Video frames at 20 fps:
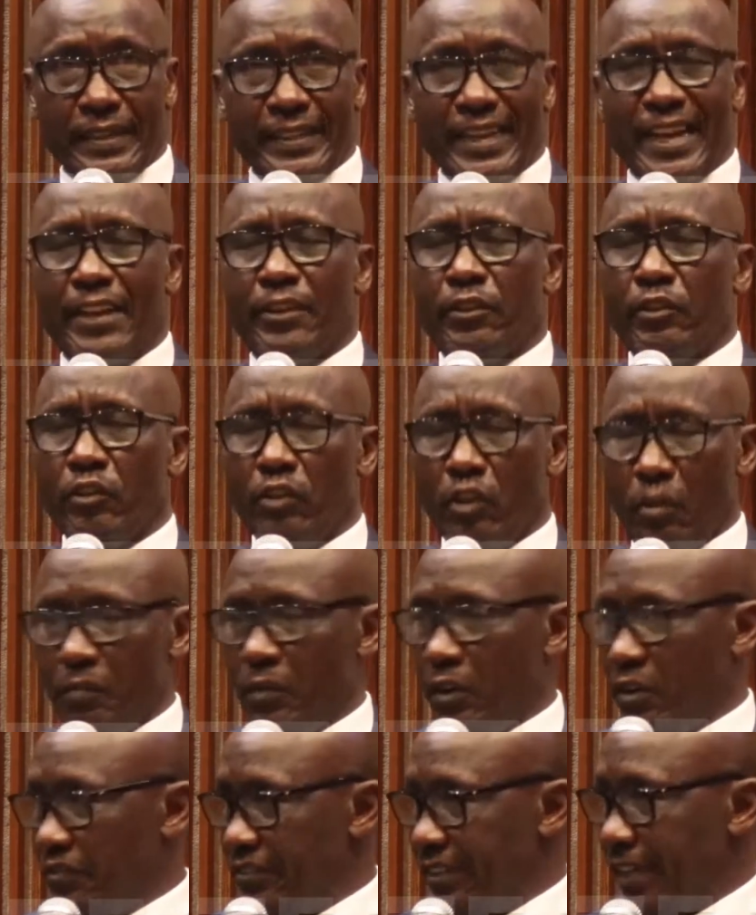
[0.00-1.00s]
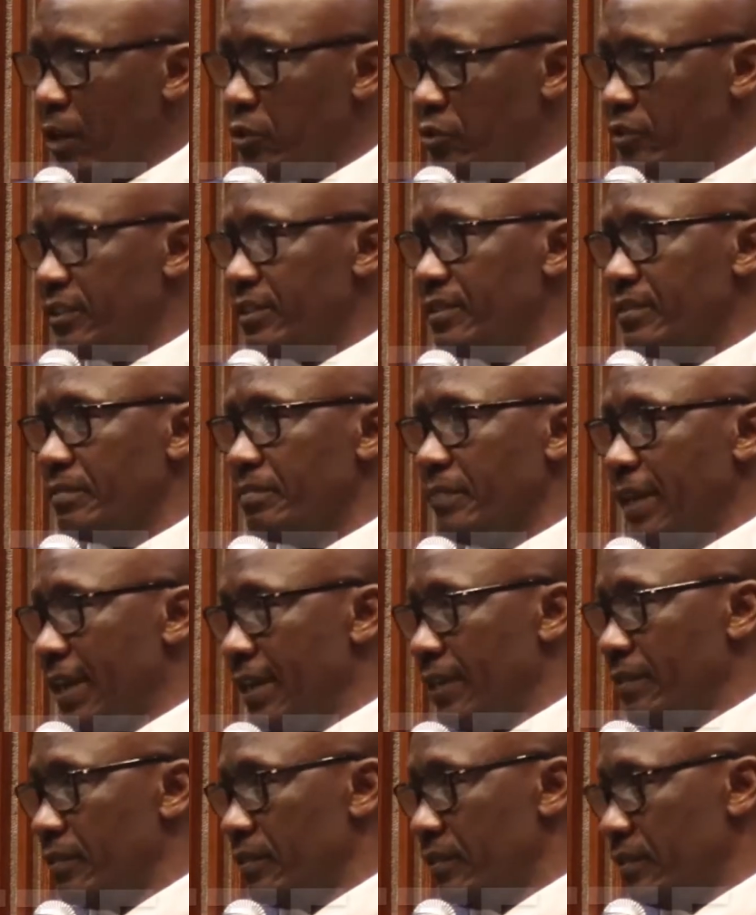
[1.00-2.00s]
There are a number of doubts
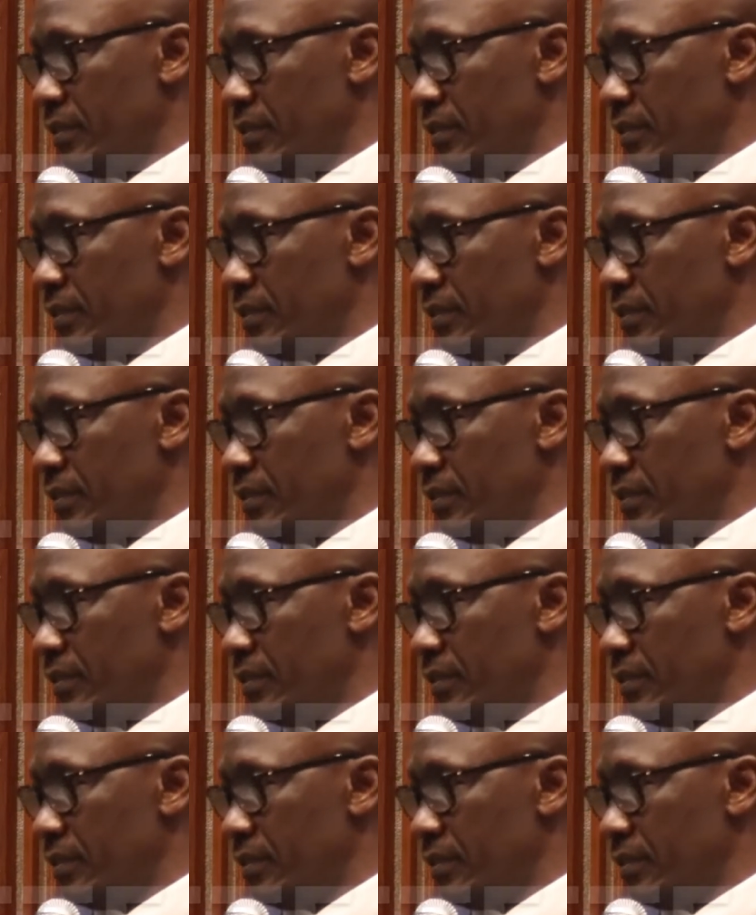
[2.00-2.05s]
by